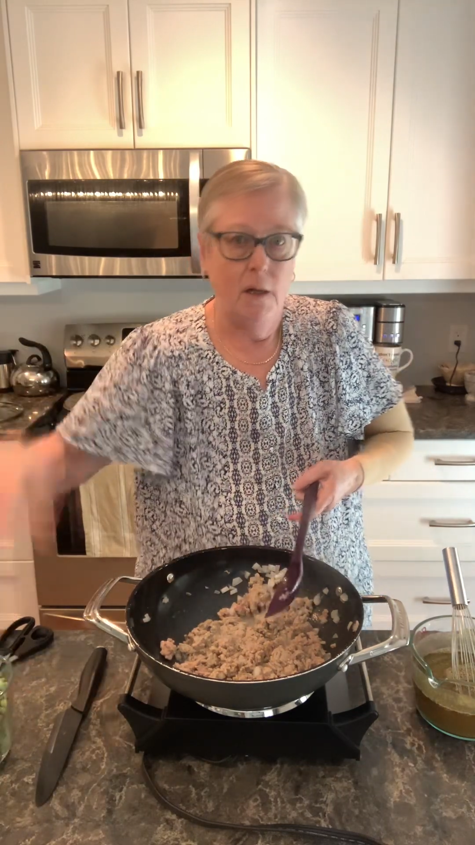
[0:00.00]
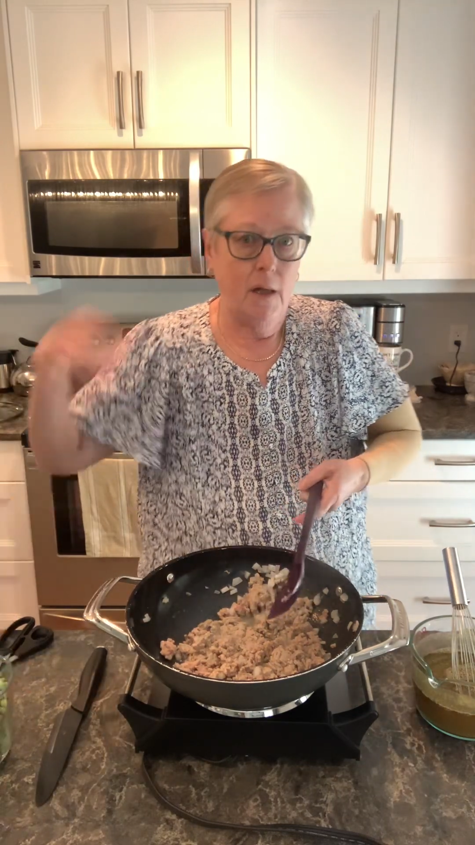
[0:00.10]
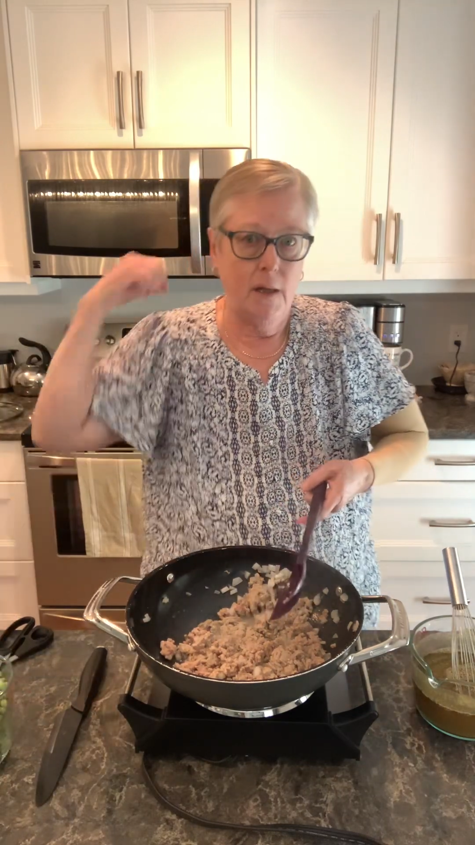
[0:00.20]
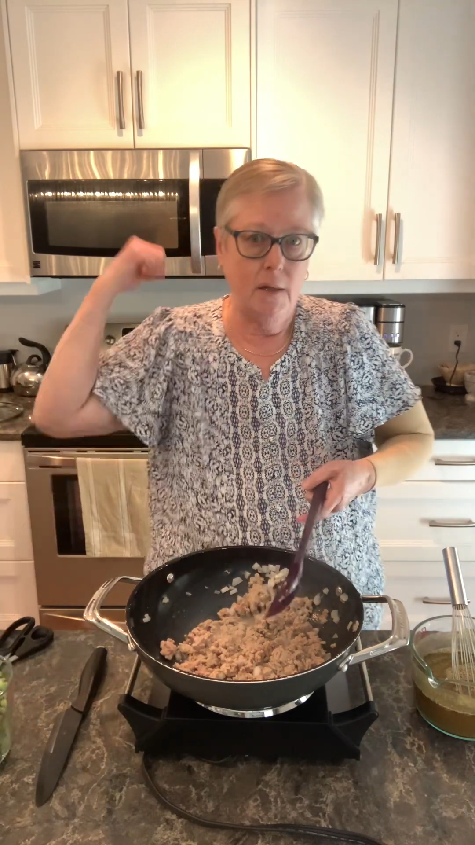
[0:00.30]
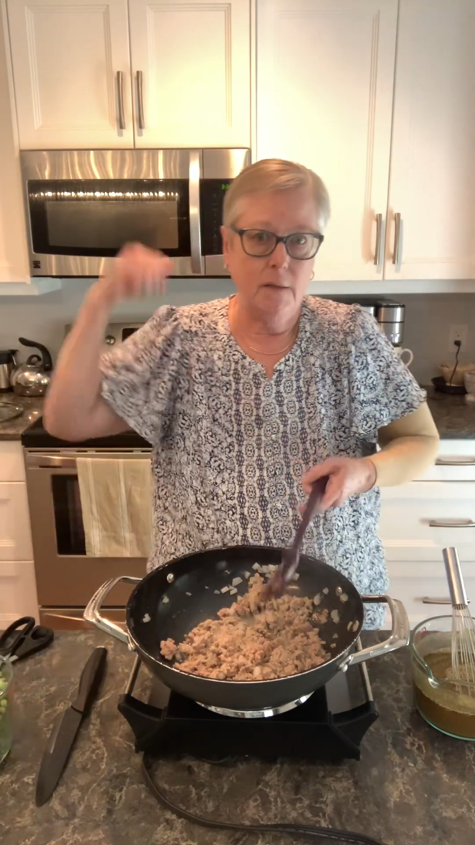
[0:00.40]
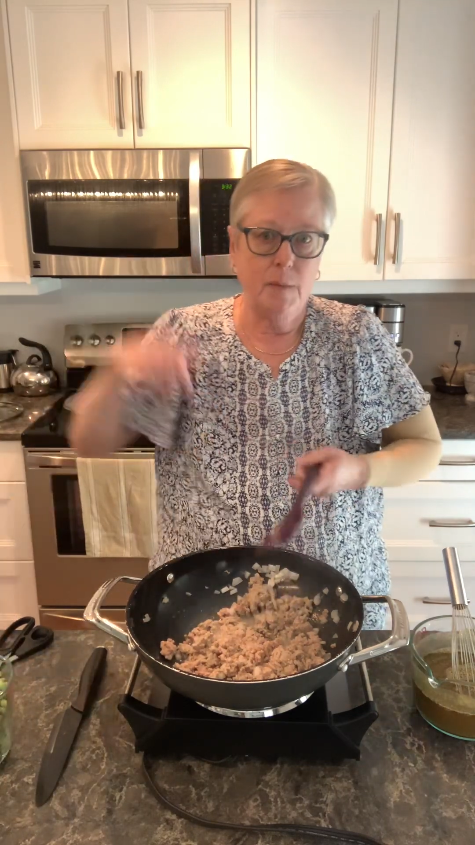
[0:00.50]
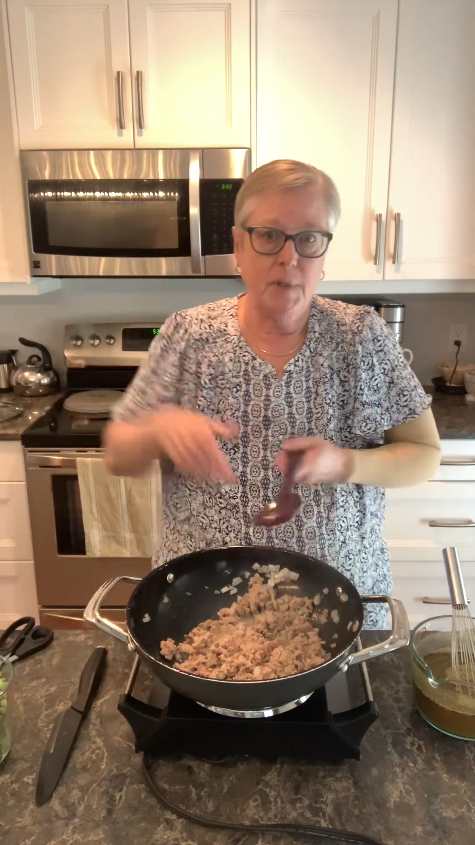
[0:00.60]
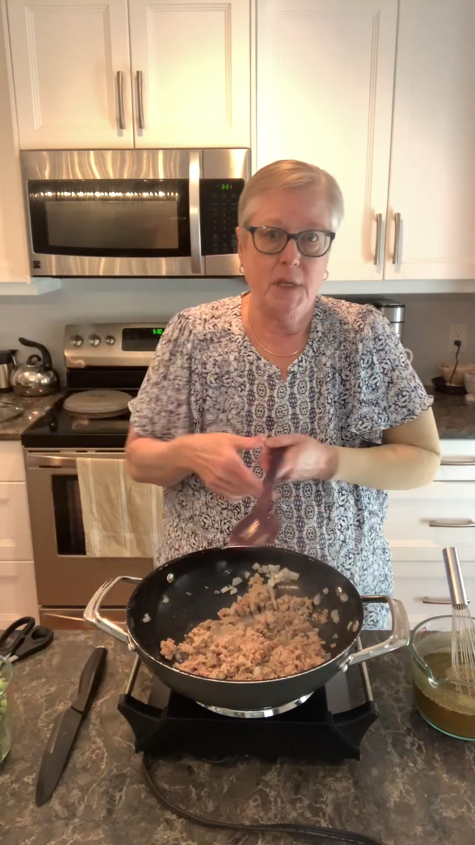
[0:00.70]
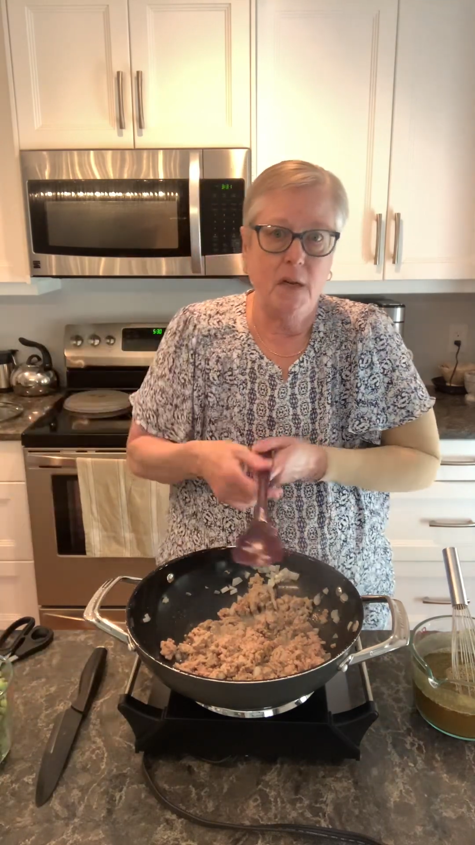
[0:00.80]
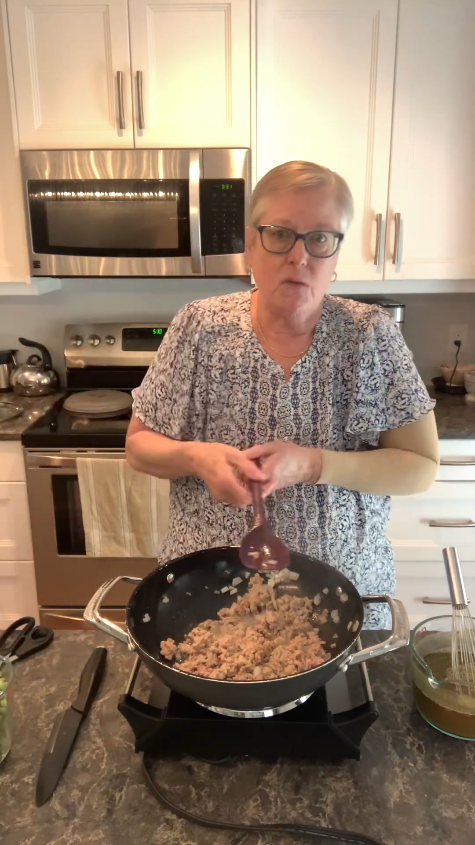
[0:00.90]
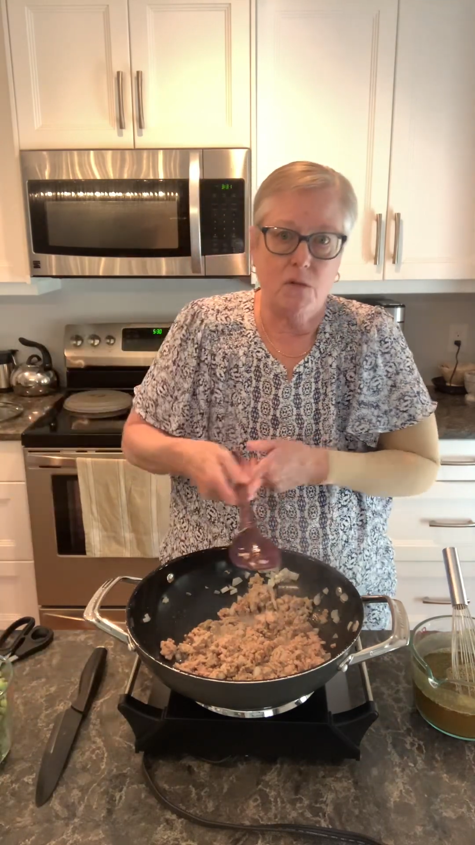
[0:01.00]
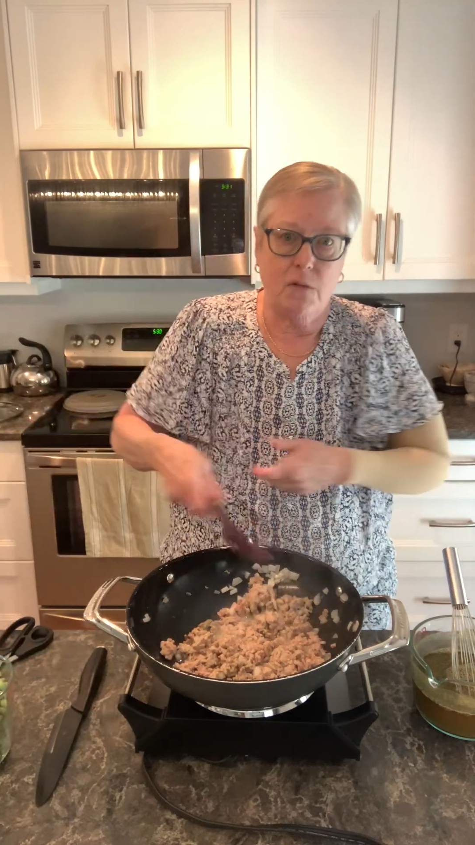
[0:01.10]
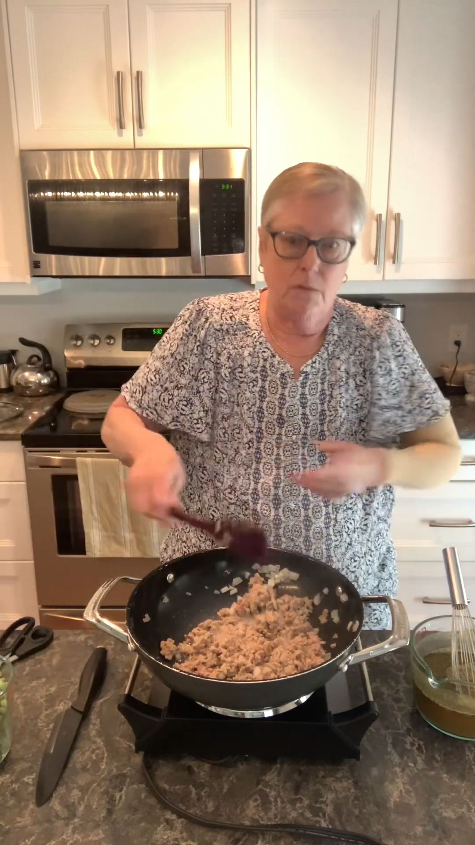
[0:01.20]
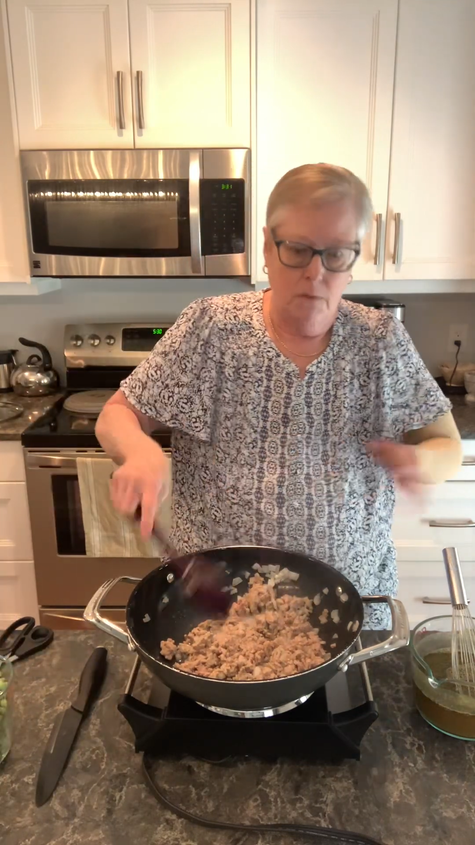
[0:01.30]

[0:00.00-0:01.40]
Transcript: and the potatoes.